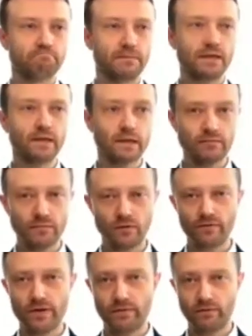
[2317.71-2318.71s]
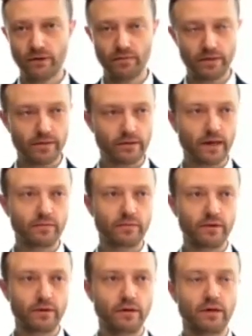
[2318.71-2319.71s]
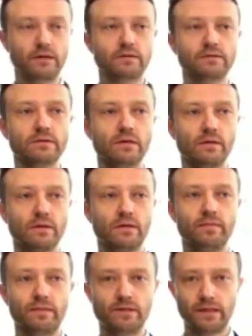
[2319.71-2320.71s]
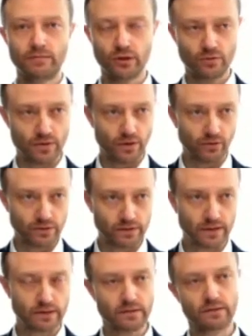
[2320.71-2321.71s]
income of the foreign parent company, and it may be subject to withholding tax.